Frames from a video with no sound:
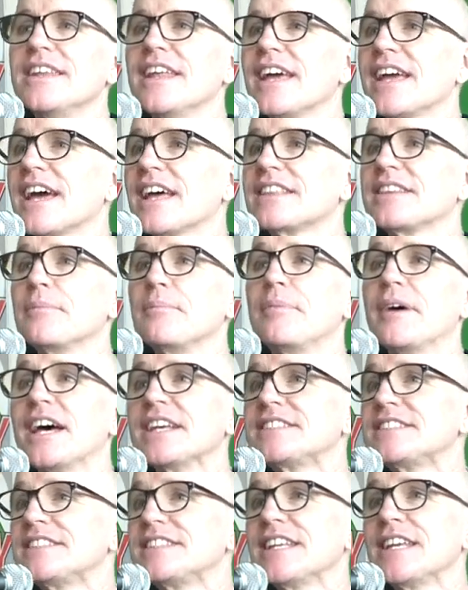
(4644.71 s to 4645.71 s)
they got the
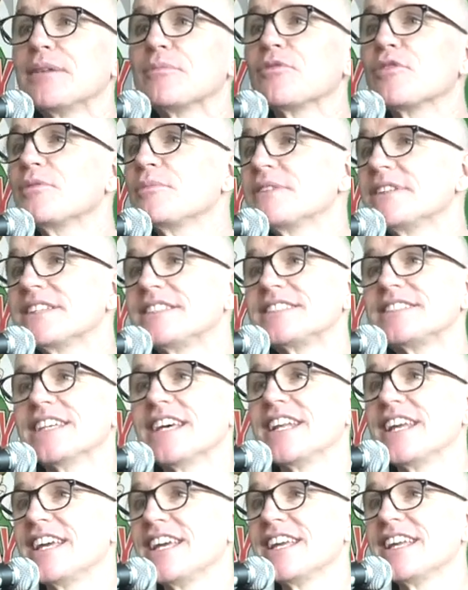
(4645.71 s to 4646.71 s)
best steam room in the
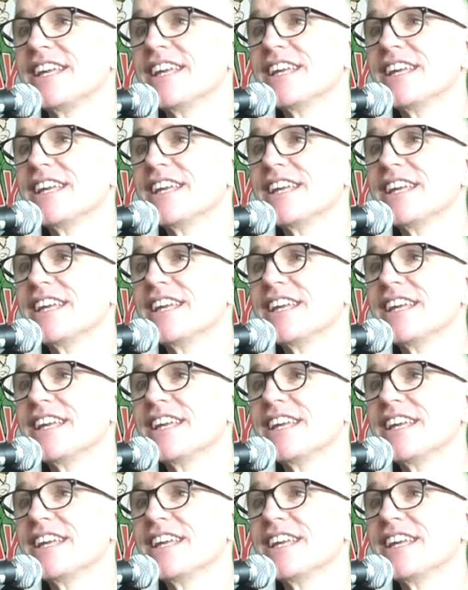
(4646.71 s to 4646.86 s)
city.